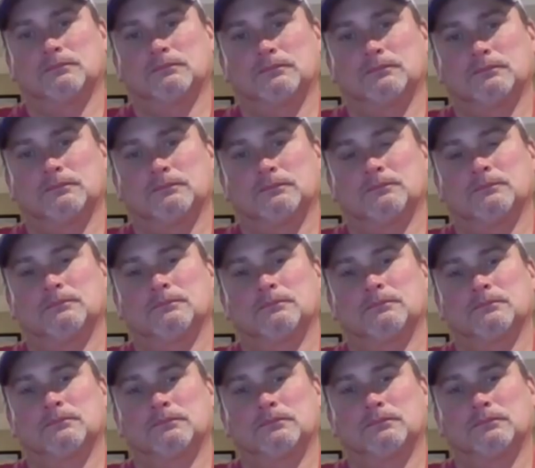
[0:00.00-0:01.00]

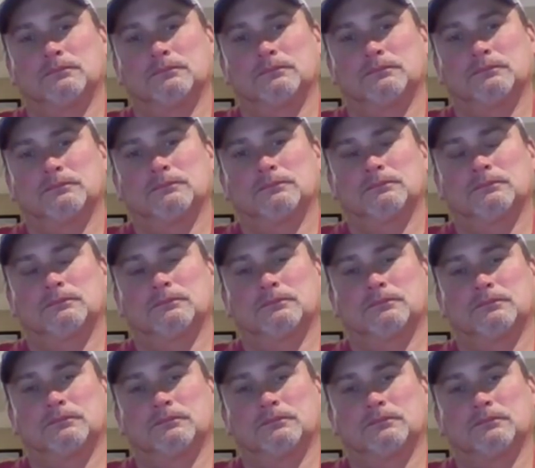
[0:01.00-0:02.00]

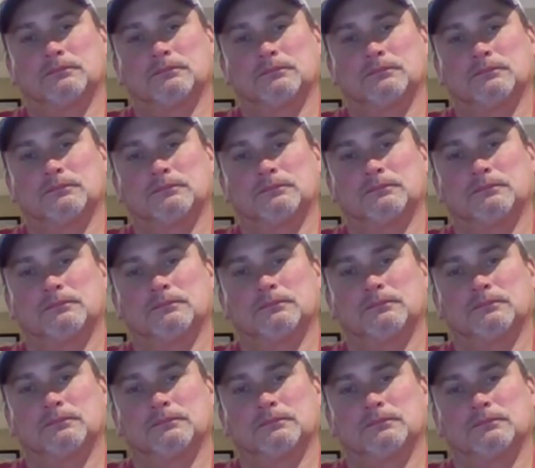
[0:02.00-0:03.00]

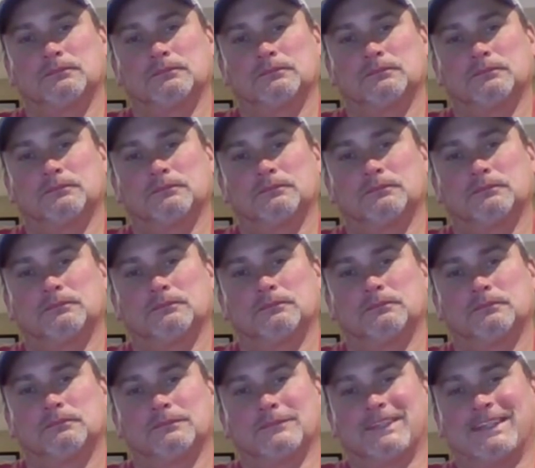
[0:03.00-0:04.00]

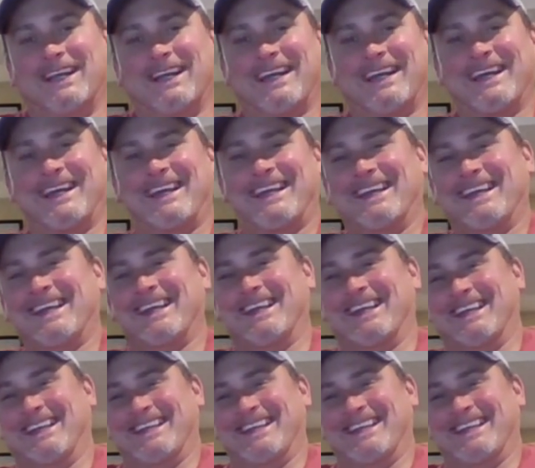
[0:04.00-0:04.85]
(not speaking)